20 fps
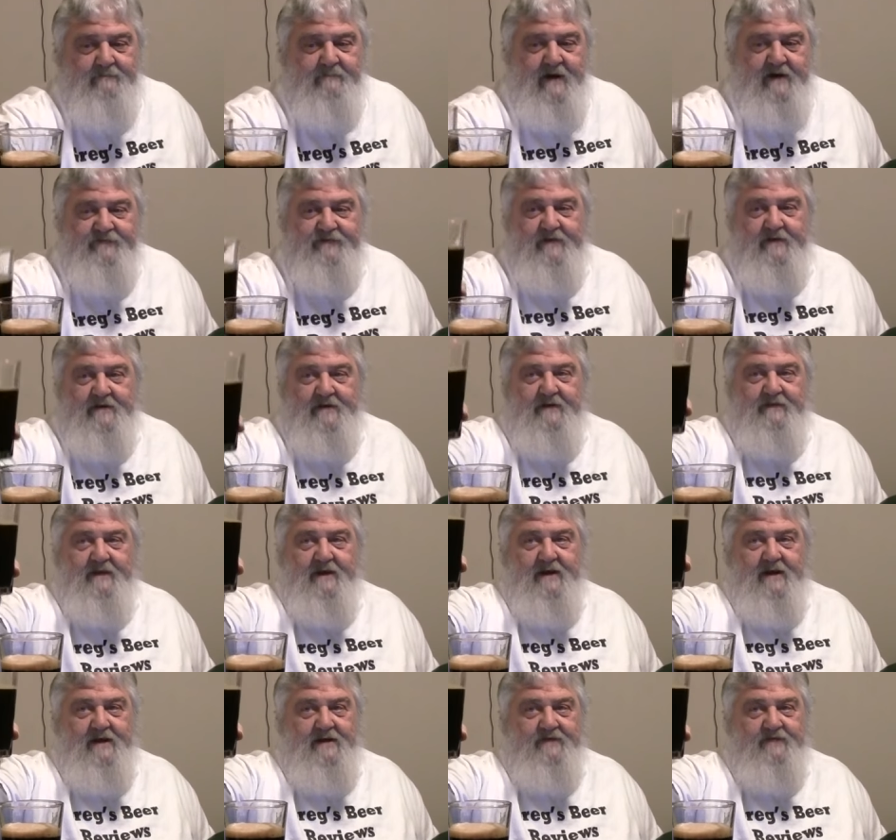Basically, the
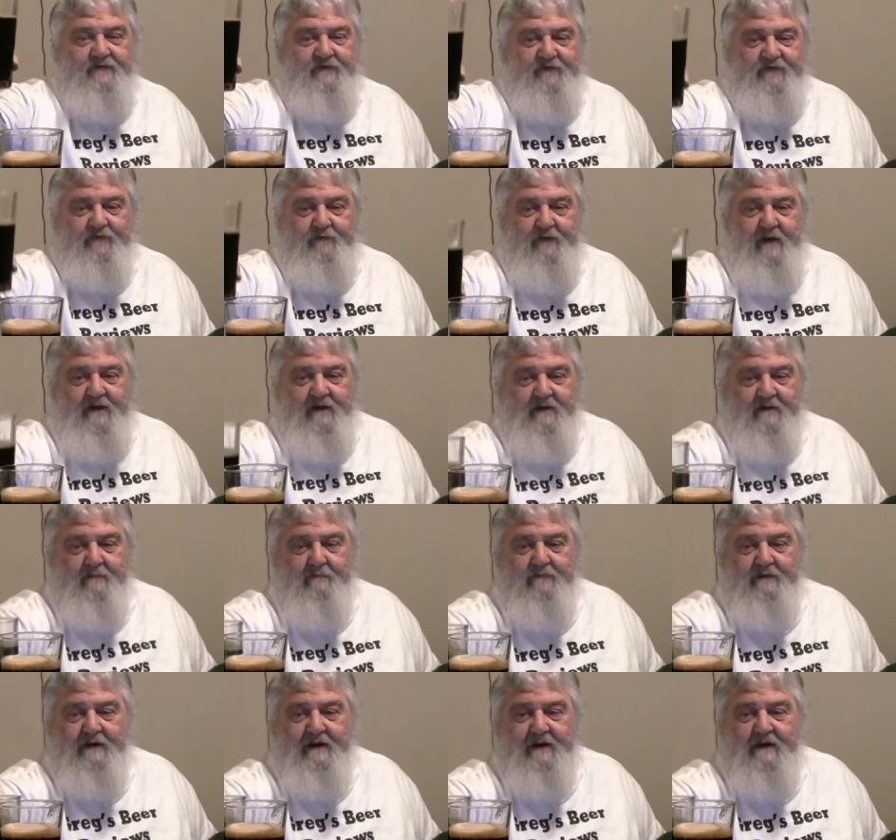head is dissipated
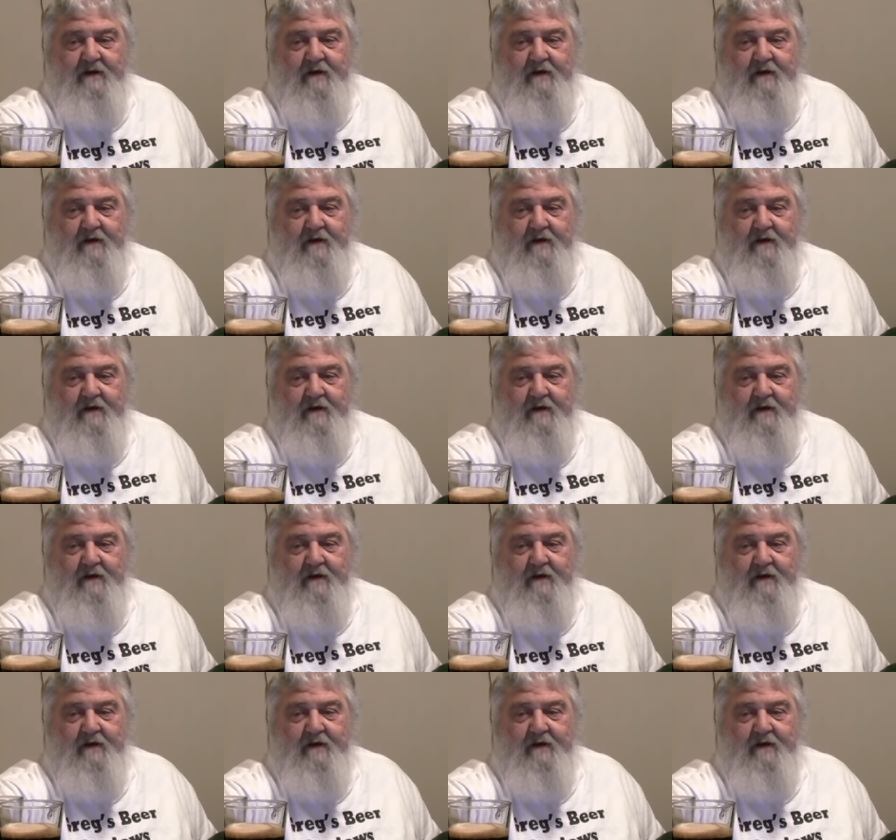completely